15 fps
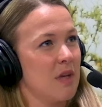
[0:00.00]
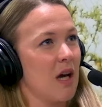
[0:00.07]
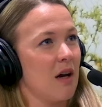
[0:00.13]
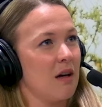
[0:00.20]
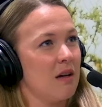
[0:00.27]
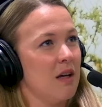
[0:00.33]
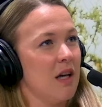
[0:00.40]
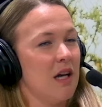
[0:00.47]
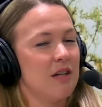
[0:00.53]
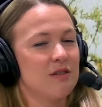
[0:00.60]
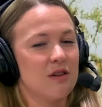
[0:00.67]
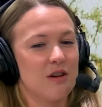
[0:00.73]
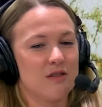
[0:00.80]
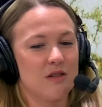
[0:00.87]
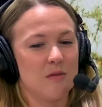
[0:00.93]
Yeah, it's
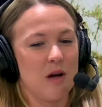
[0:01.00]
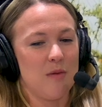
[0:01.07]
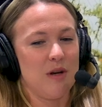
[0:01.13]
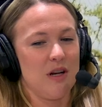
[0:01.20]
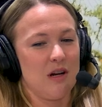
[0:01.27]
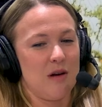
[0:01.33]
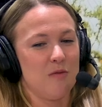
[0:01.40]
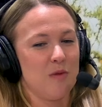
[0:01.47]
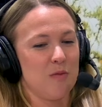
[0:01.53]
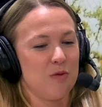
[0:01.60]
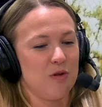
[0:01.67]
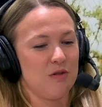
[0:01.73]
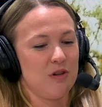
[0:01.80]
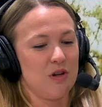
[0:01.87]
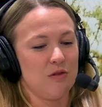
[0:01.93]
awesome. I mean, I
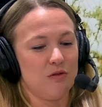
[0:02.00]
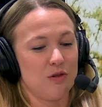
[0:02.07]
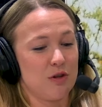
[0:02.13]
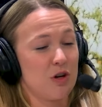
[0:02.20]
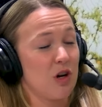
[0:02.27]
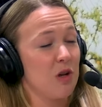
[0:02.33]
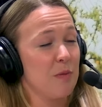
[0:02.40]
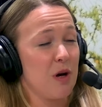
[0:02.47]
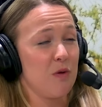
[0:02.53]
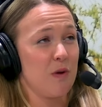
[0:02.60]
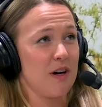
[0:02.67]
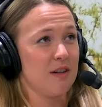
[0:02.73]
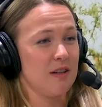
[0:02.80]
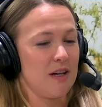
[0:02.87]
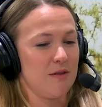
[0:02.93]
remember, learning all about
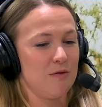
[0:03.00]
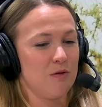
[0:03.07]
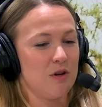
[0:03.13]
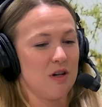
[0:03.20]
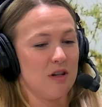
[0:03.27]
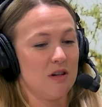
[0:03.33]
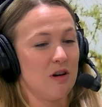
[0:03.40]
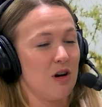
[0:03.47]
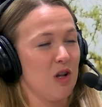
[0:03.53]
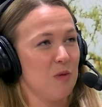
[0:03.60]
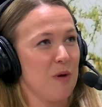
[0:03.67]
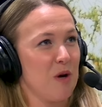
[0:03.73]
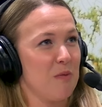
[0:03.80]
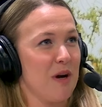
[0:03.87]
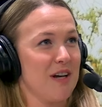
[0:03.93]
Wildlife 1, all
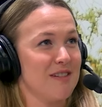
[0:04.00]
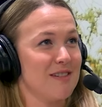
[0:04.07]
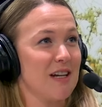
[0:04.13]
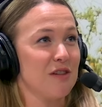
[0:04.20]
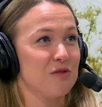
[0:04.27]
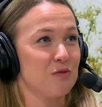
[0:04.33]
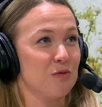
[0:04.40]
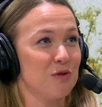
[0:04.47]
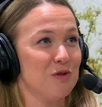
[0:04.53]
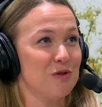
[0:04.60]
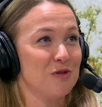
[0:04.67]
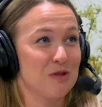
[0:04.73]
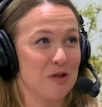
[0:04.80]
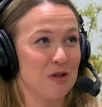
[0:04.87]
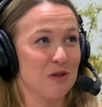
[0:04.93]
about my state's
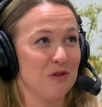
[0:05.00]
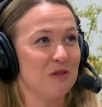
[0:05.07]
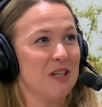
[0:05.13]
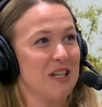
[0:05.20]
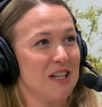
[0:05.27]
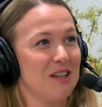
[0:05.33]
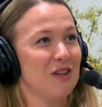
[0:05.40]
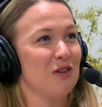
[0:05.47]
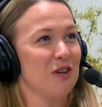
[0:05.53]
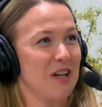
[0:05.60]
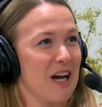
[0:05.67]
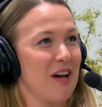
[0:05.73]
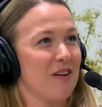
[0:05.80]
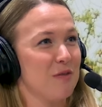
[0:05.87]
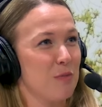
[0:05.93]
rules too, and then learning
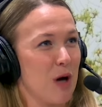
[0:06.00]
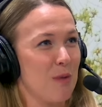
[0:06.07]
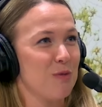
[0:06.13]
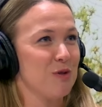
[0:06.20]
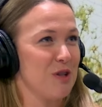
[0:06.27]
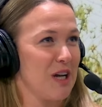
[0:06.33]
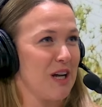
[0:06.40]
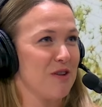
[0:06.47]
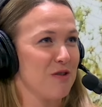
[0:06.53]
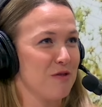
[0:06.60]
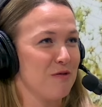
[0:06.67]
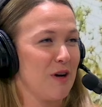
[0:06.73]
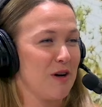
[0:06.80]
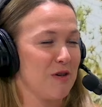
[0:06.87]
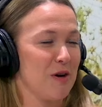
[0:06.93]
how to properly handle a
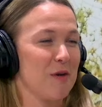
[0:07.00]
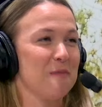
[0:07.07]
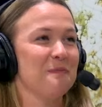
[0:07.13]
firearm.